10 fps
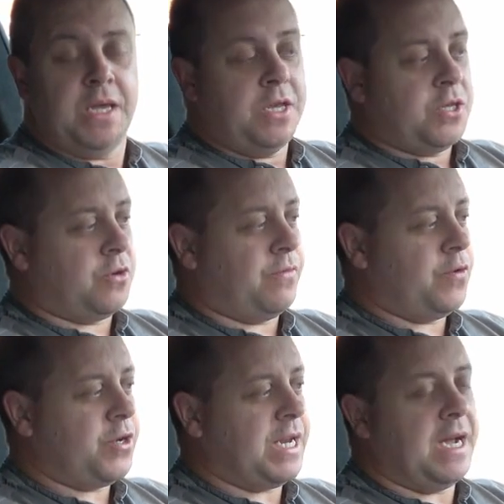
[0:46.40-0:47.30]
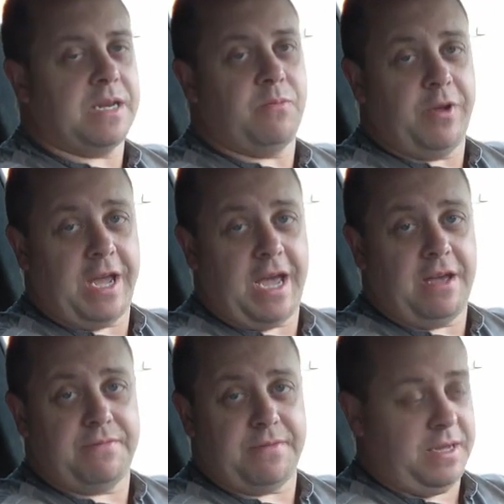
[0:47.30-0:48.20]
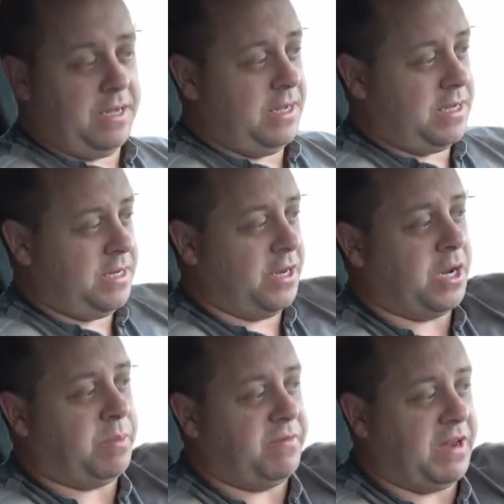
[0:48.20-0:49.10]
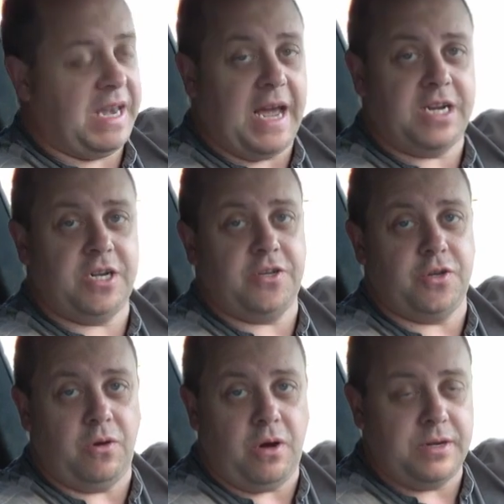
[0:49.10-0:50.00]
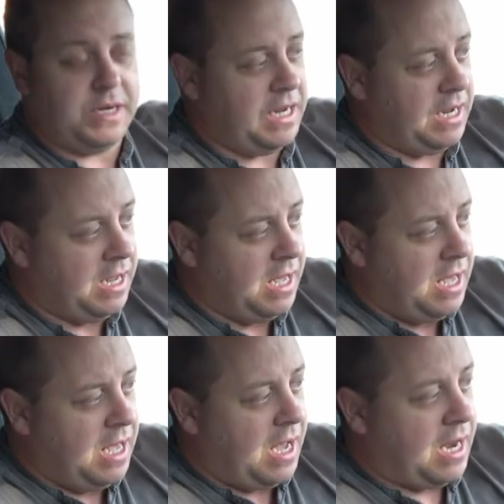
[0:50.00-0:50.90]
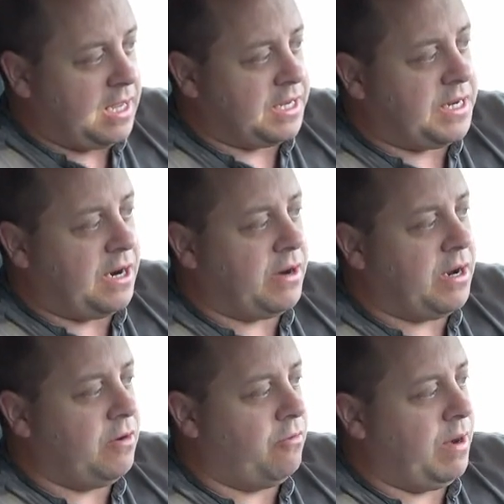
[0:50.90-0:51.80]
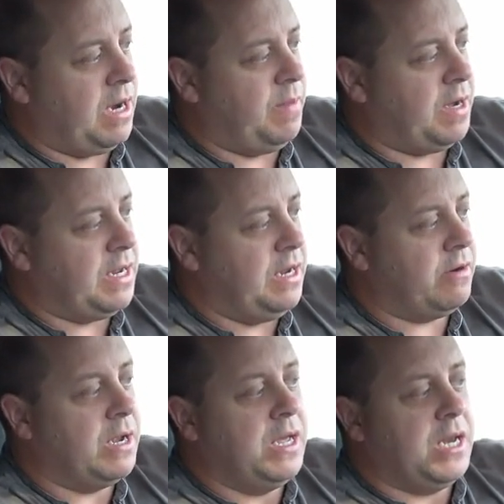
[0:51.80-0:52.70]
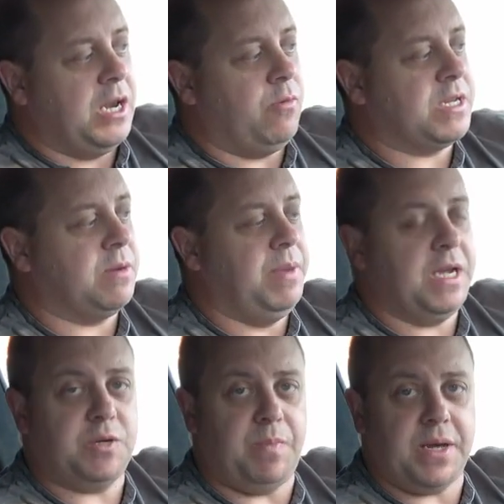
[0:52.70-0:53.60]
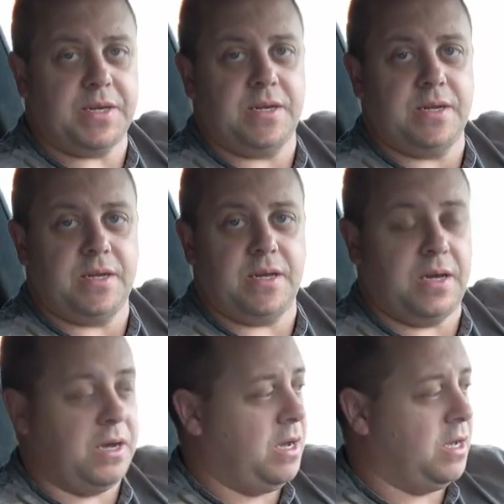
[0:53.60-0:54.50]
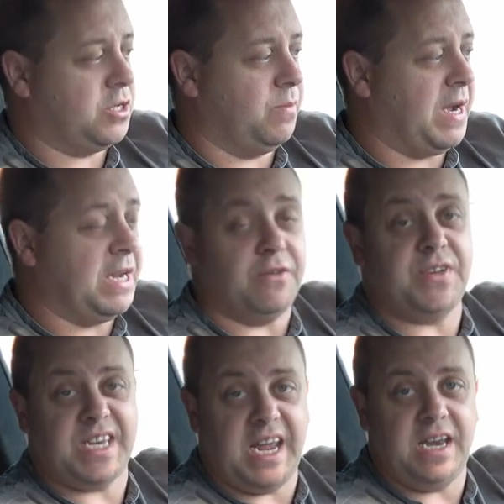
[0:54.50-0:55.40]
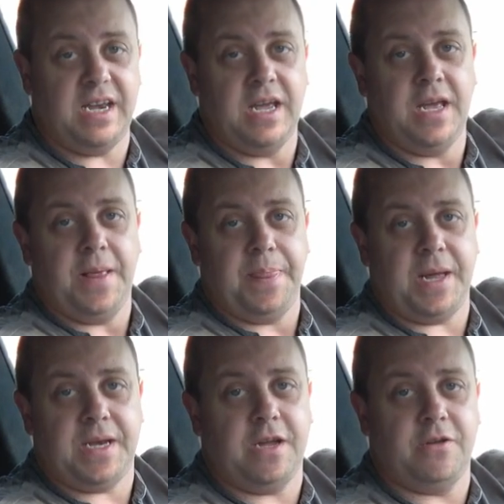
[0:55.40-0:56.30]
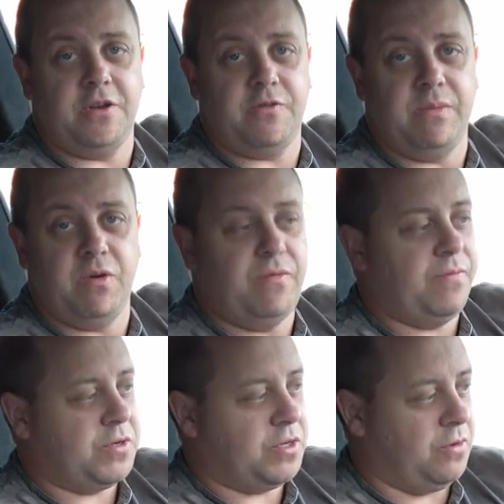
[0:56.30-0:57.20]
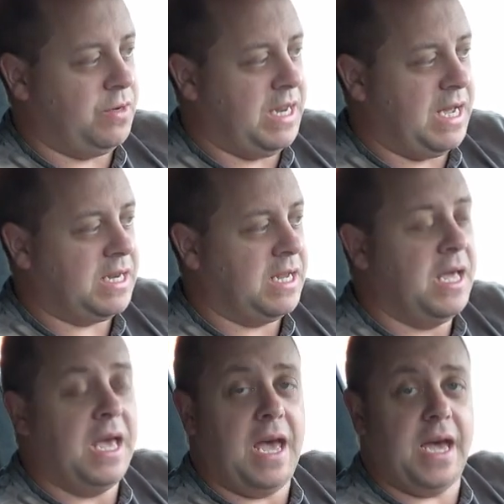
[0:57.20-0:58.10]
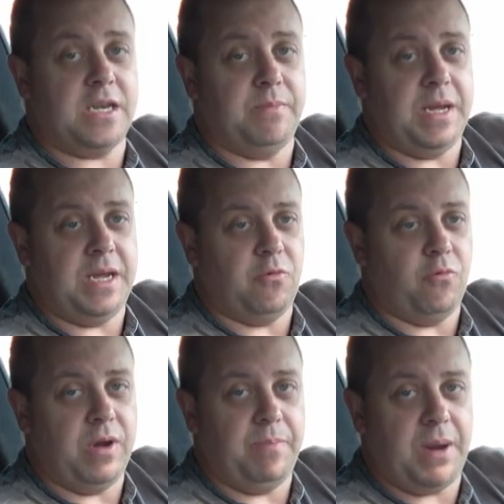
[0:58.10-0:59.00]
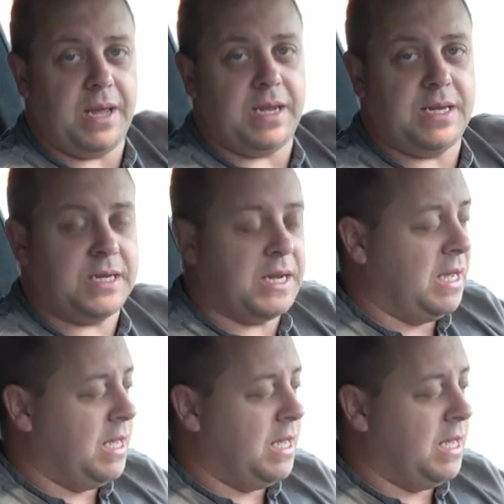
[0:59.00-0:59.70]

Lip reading: So the first item we have is the top of the dash. So on the Alcantara, right about here, there was a big spot, some kind of stain that they couldn't remove, so that had to be replaced.